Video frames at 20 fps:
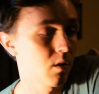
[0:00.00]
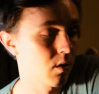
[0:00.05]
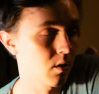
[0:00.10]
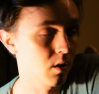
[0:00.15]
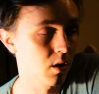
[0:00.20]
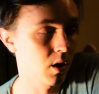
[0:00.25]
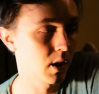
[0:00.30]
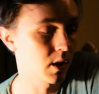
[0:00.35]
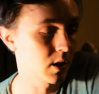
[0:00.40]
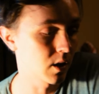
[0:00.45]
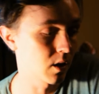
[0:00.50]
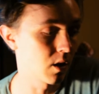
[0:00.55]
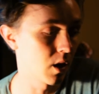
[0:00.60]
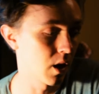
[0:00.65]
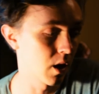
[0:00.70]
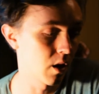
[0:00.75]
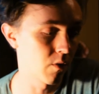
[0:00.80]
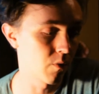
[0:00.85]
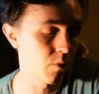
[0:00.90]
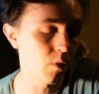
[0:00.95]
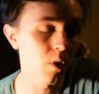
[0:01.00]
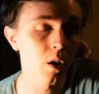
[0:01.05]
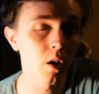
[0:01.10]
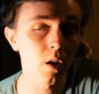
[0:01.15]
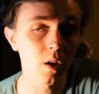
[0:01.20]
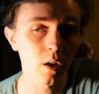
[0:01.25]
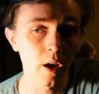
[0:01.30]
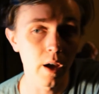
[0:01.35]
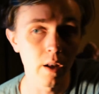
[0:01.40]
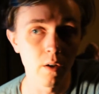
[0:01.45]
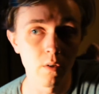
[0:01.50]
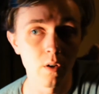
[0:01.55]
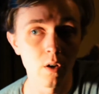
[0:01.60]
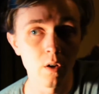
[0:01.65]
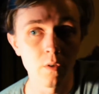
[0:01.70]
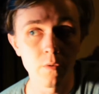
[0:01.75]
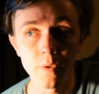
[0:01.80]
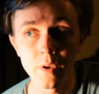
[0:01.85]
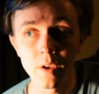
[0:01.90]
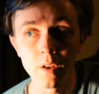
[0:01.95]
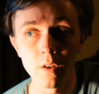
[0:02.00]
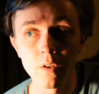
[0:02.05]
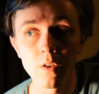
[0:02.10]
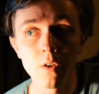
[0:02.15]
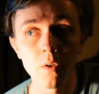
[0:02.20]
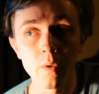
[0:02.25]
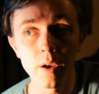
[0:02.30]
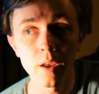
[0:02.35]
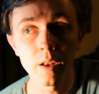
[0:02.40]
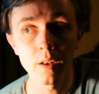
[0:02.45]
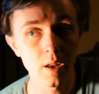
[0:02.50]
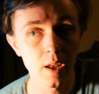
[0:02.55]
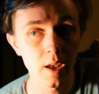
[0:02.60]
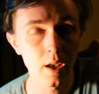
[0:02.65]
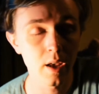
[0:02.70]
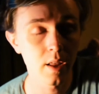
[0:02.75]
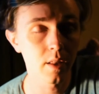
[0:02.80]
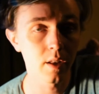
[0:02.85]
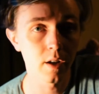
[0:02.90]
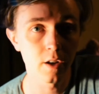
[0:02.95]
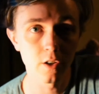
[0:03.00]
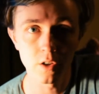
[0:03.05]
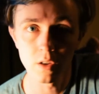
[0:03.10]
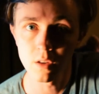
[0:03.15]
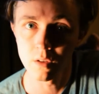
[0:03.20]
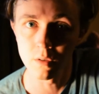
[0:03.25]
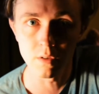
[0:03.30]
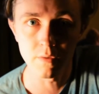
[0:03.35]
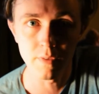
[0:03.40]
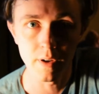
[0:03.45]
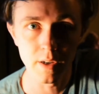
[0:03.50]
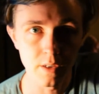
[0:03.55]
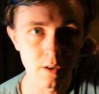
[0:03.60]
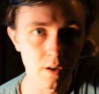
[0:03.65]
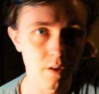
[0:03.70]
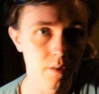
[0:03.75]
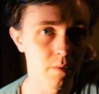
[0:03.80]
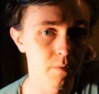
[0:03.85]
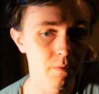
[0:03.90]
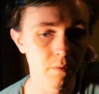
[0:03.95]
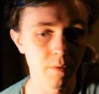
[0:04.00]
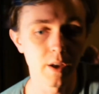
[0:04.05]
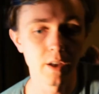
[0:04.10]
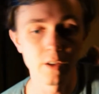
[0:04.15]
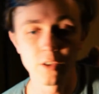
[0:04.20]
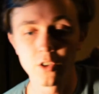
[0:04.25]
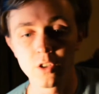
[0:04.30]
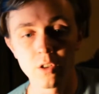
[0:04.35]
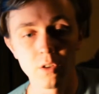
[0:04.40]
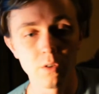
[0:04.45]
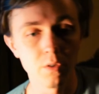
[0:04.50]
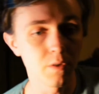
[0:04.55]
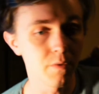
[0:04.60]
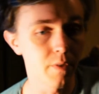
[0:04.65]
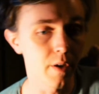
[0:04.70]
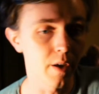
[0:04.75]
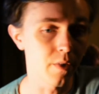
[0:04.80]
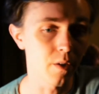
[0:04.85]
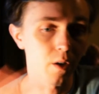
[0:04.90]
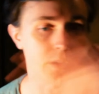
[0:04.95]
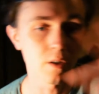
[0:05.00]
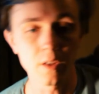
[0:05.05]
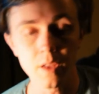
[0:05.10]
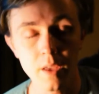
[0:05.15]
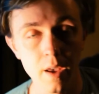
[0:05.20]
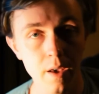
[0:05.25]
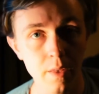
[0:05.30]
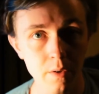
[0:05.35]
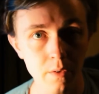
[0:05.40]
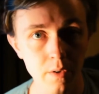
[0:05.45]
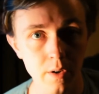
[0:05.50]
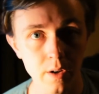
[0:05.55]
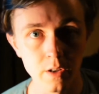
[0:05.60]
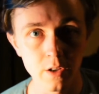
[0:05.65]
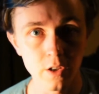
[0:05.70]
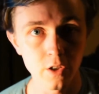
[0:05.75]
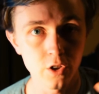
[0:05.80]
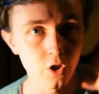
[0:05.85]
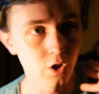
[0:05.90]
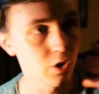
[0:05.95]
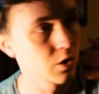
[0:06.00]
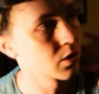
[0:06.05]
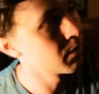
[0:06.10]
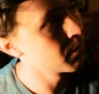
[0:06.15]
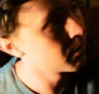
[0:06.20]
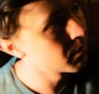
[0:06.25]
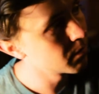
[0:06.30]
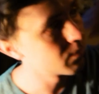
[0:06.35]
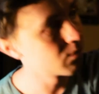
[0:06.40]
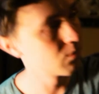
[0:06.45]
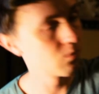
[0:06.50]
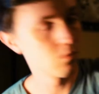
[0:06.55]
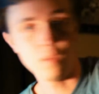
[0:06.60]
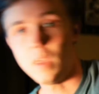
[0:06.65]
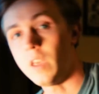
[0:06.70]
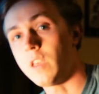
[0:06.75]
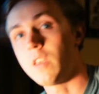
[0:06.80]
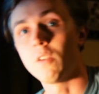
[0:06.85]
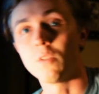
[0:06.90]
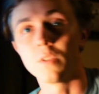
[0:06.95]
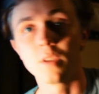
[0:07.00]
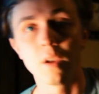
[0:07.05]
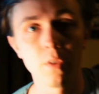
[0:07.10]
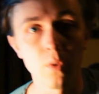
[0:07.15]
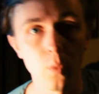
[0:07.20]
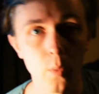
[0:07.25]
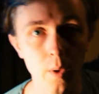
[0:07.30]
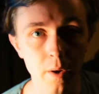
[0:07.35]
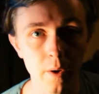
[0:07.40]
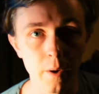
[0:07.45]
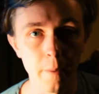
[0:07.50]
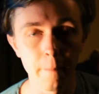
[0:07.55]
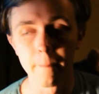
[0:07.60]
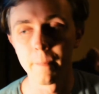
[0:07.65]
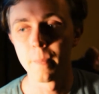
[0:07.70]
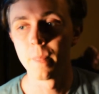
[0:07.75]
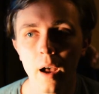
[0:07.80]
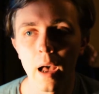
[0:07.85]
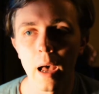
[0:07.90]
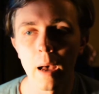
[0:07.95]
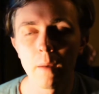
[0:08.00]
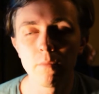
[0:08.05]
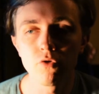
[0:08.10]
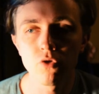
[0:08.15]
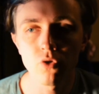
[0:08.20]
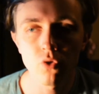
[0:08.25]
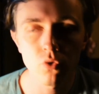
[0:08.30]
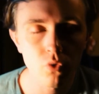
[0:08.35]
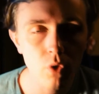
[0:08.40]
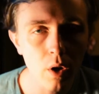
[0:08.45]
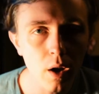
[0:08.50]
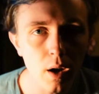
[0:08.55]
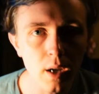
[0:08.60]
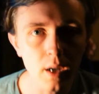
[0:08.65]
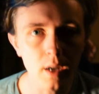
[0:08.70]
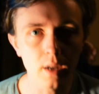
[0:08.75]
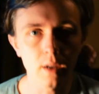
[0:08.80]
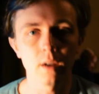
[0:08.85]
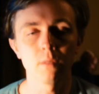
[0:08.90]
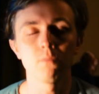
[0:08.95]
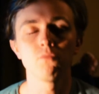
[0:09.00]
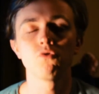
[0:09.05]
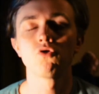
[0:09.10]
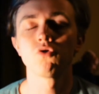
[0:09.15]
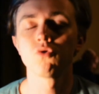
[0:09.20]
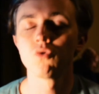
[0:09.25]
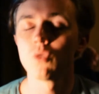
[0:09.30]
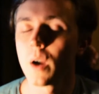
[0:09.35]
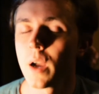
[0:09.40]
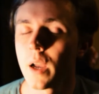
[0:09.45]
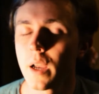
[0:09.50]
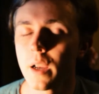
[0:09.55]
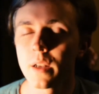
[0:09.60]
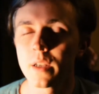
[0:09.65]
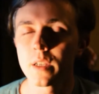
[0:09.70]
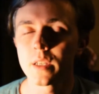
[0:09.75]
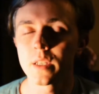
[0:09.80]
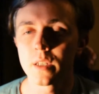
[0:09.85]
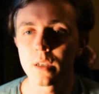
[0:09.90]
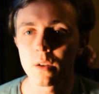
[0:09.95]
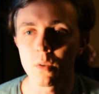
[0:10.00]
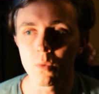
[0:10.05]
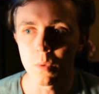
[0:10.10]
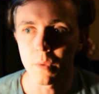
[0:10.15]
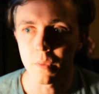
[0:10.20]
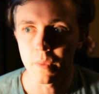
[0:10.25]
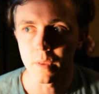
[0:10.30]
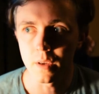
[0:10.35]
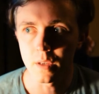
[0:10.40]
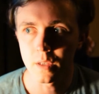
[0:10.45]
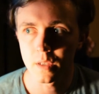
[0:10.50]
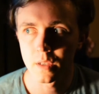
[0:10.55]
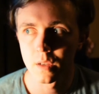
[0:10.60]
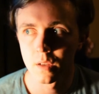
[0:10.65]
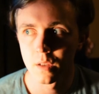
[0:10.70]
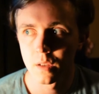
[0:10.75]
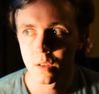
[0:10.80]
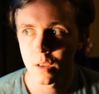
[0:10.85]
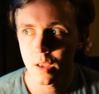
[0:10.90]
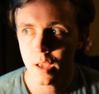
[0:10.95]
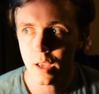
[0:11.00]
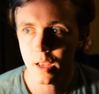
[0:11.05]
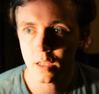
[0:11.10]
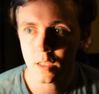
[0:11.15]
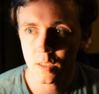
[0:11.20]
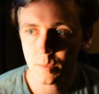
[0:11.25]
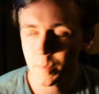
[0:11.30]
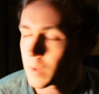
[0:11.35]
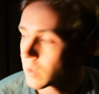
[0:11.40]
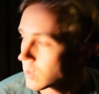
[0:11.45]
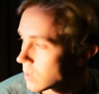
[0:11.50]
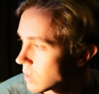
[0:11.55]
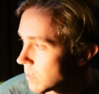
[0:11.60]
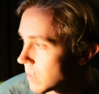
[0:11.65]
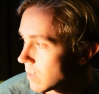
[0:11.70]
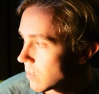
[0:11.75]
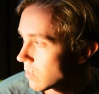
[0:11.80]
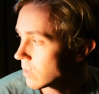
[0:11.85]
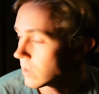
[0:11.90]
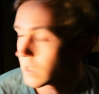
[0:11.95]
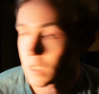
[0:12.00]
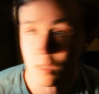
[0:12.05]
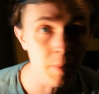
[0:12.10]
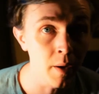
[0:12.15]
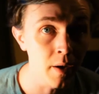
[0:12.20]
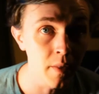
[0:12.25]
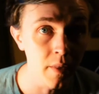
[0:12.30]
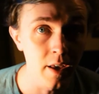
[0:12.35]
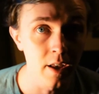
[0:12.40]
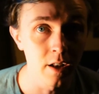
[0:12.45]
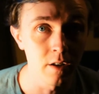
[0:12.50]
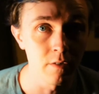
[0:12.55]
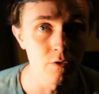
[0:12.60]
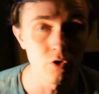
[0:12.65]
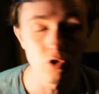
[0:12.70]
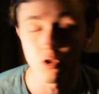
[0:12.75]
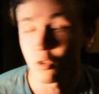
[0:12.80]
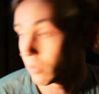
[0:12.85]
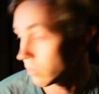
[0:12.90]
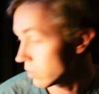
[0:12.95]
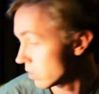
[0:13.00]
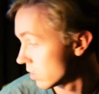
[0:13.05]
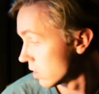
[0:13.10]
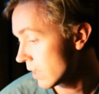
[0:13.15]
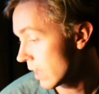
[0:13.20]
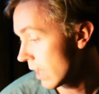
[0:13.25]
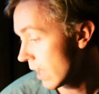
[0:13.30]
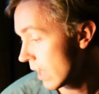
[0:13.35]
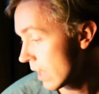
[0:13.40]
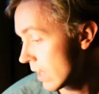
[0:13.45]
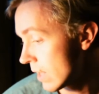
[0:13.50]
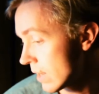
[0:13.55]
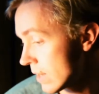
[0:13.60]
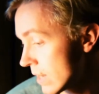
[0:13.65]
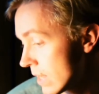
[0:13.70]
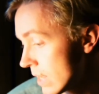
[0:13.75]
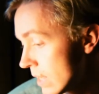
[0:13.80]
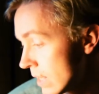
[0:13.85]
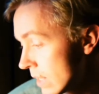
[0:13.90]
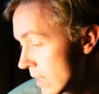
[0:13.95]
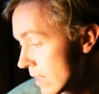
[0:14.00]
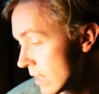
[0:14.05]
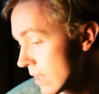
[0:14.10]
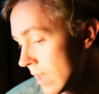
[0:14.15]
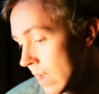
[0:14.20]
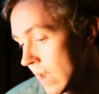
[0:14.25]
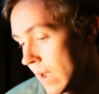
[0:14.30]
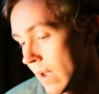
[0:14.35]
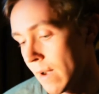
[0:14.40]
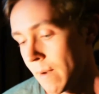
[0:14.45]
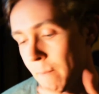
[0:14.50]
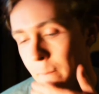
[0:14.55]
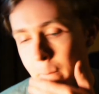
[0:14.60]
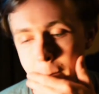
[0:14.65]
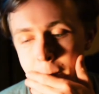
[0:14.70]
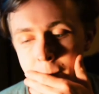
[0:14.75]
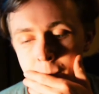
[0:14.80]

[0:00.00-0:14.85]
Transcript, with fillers: that's a lot of work. I don't know if we can do it, and then I just lose face up. I just lose faith altogether and it just it goes out the window. I'm trying, I'm trying to stick with this. It's supposed to be released by the end of June and it um